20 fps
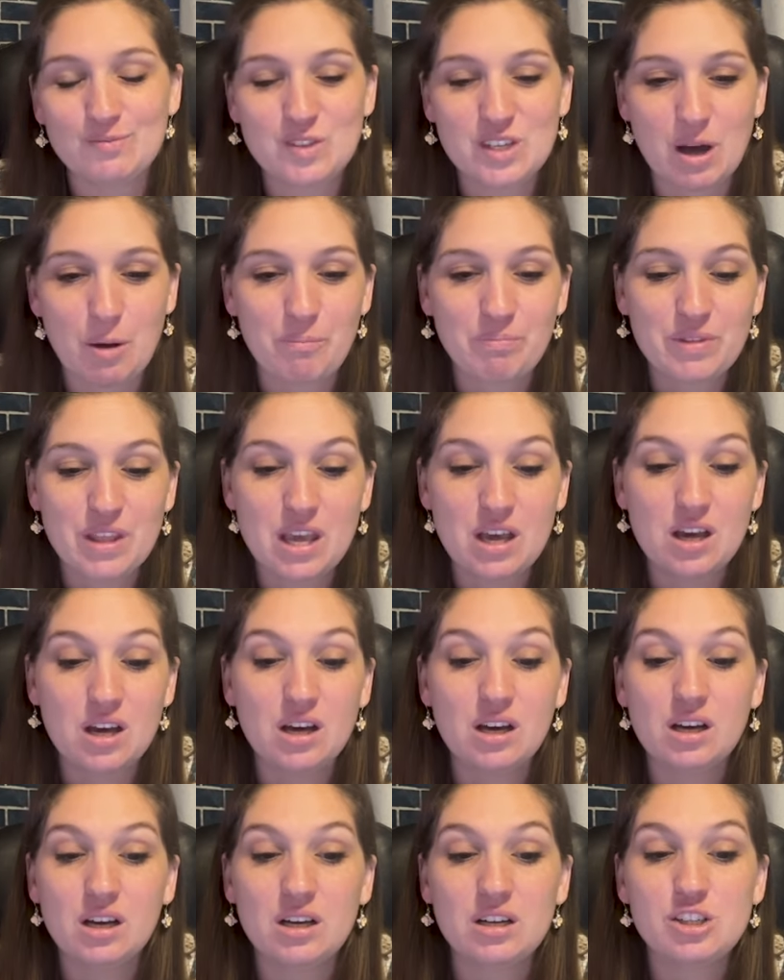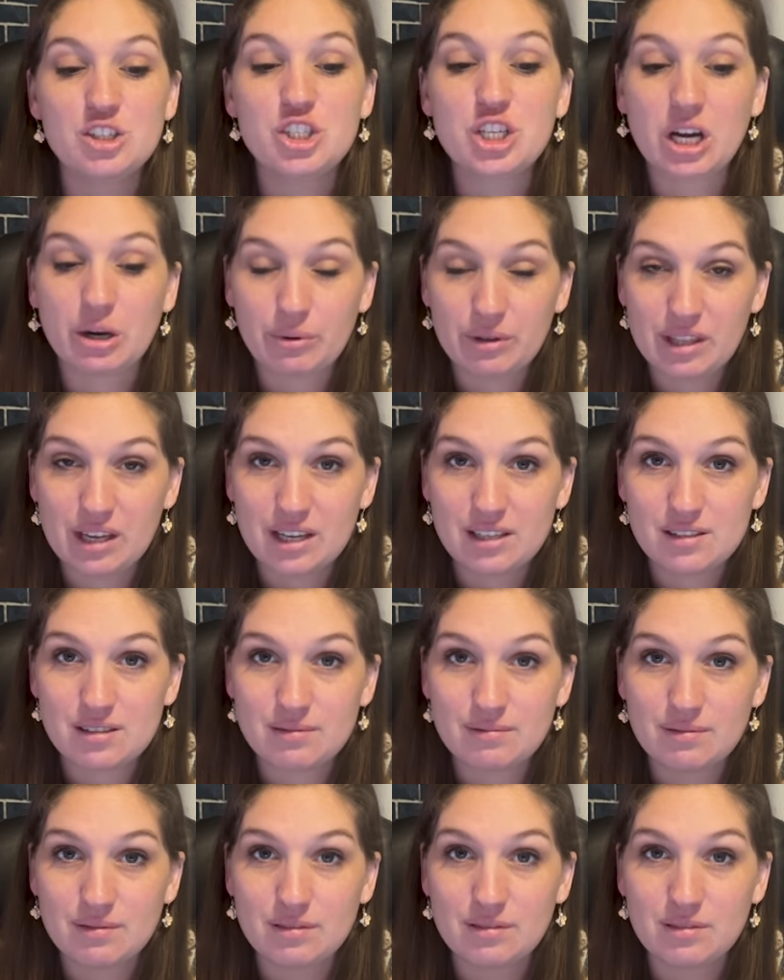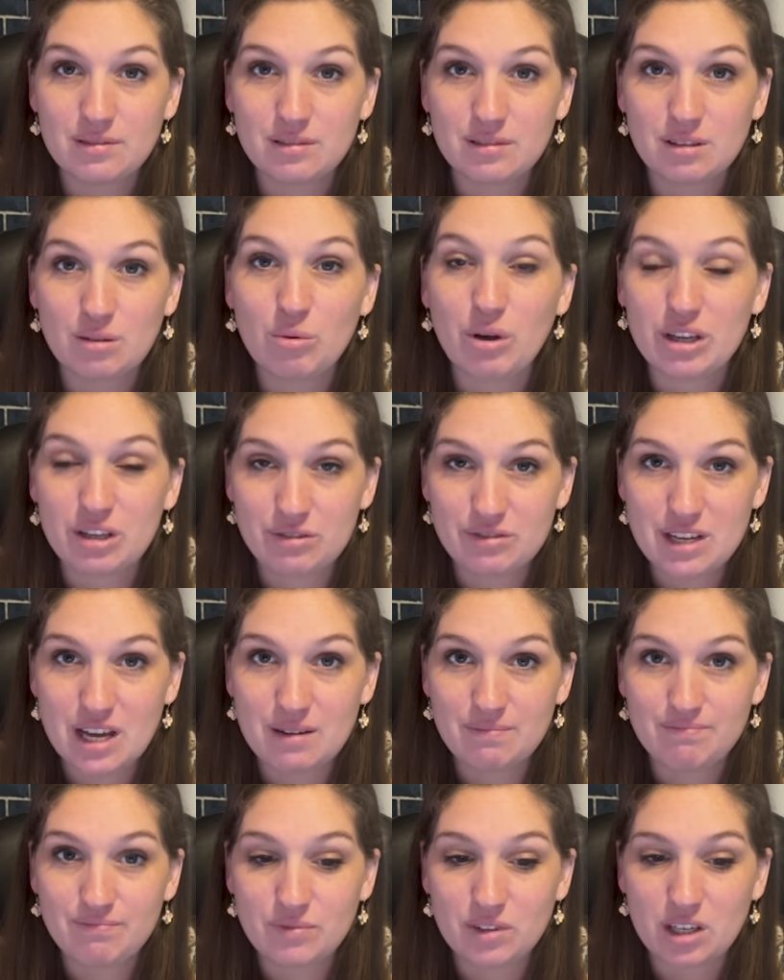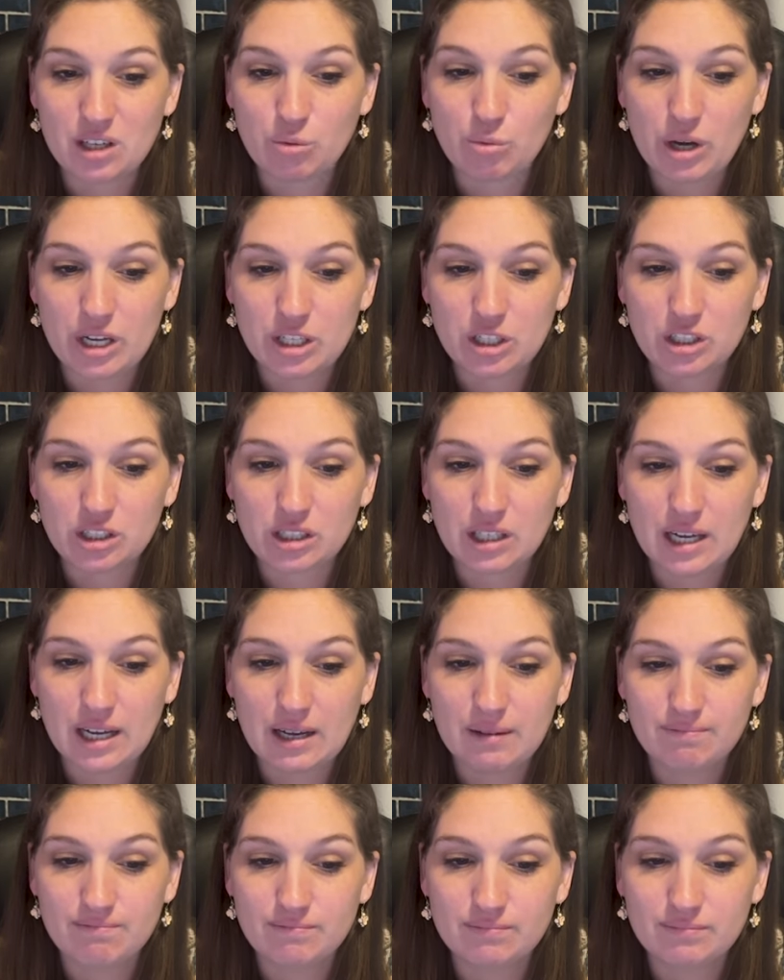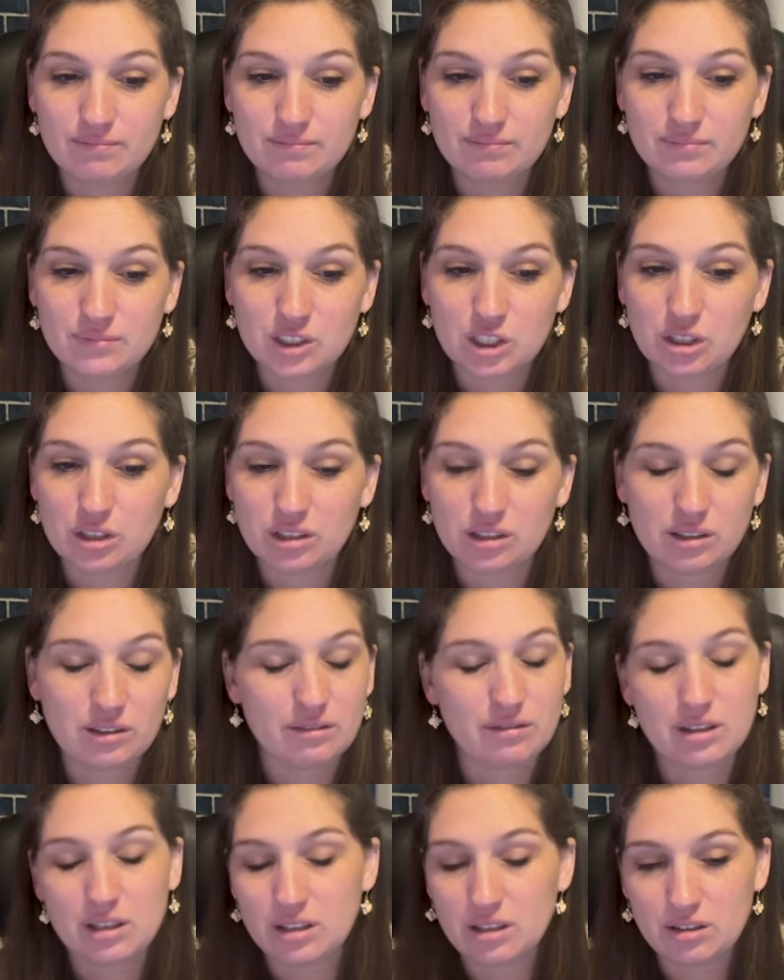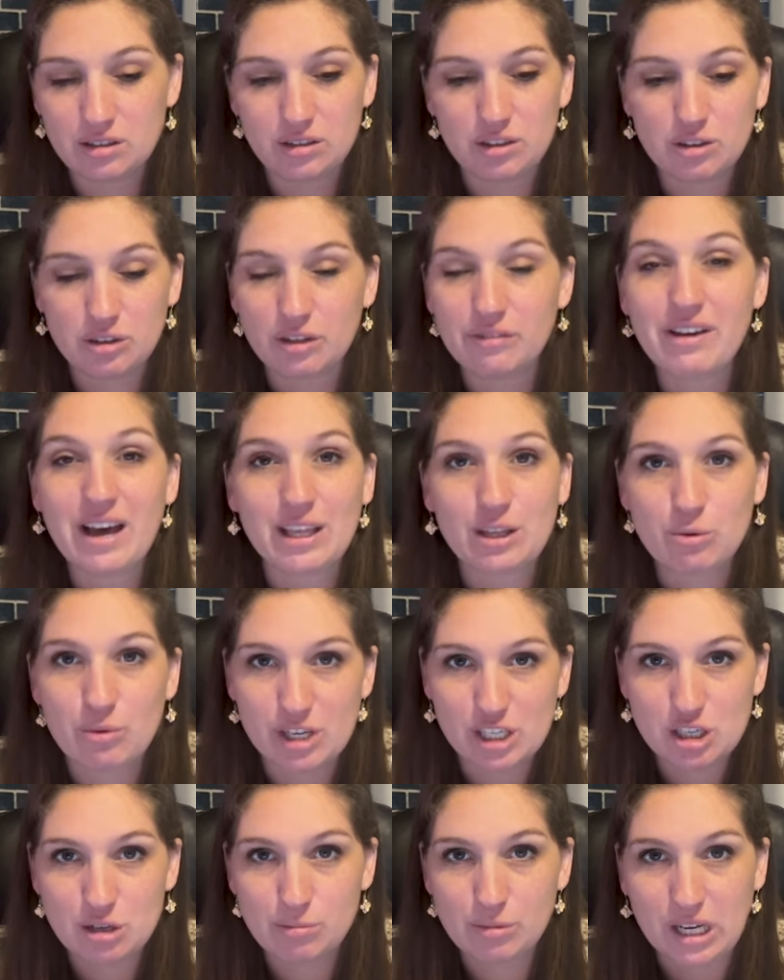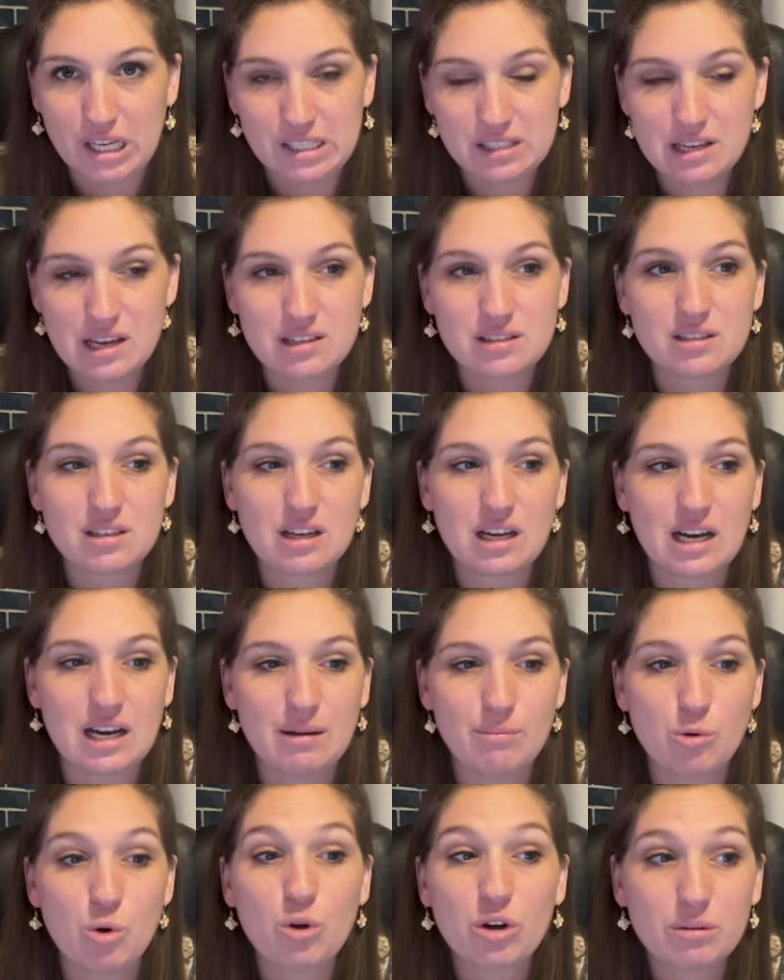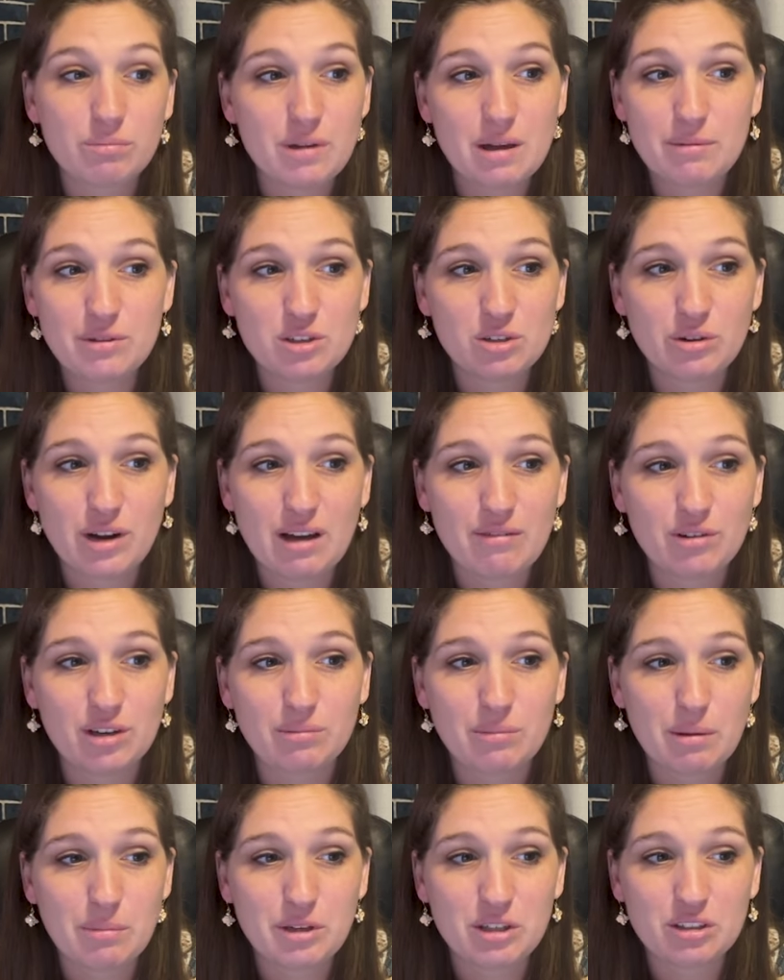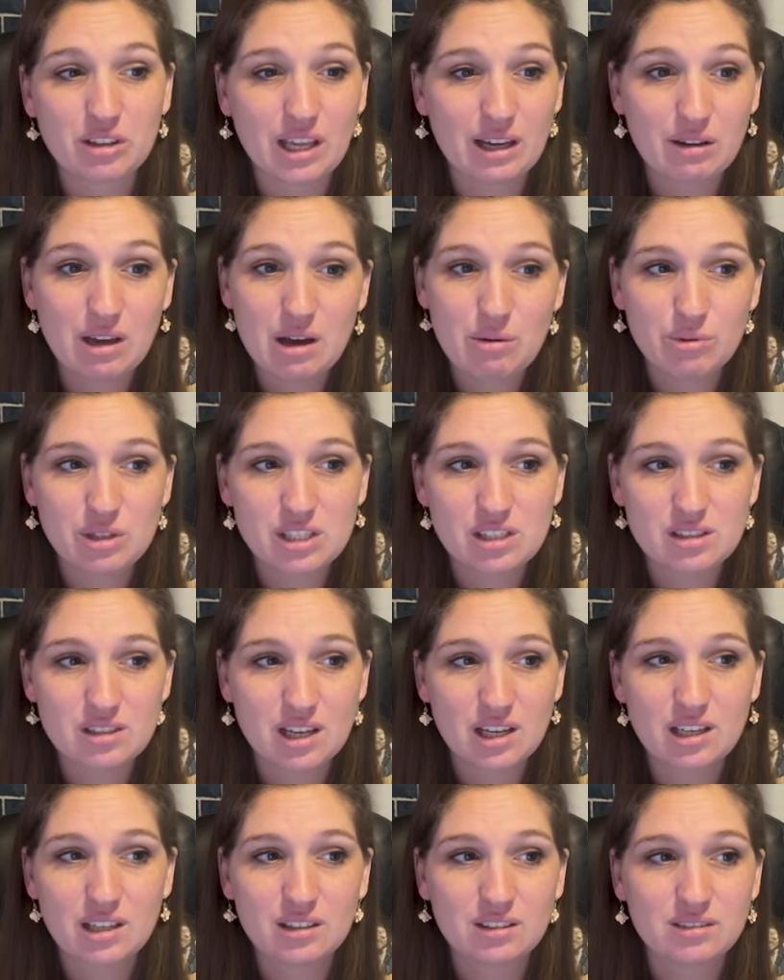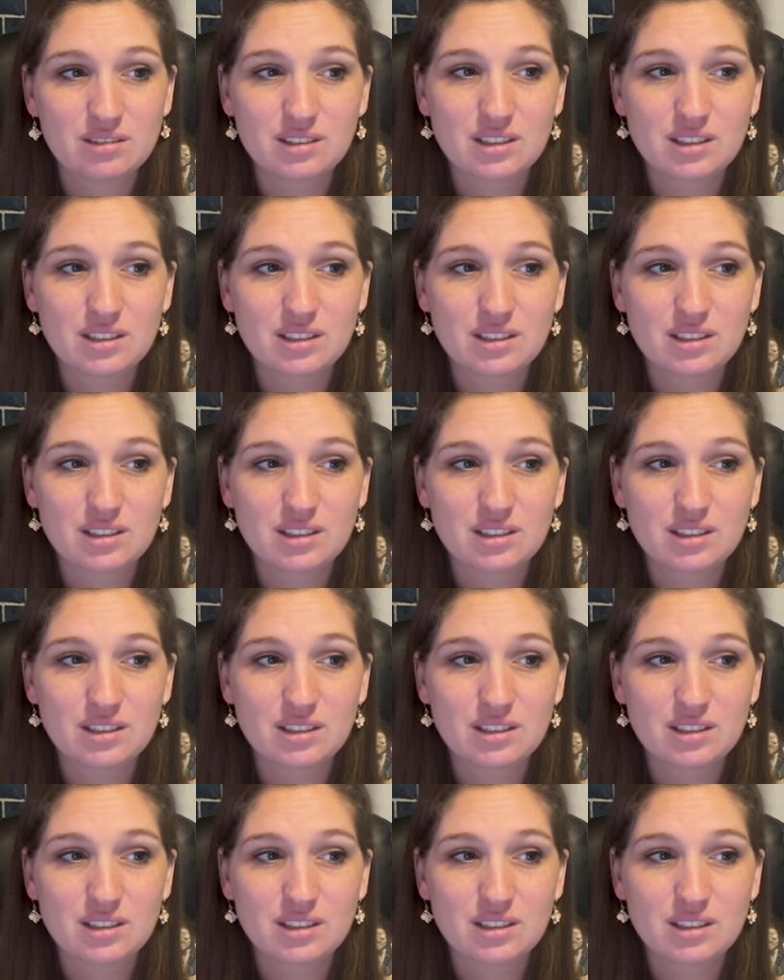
So share with us what you've done or what you um, your uh, your evaluation process um, or maybe you don't have one maybe you're like yeah we just kind of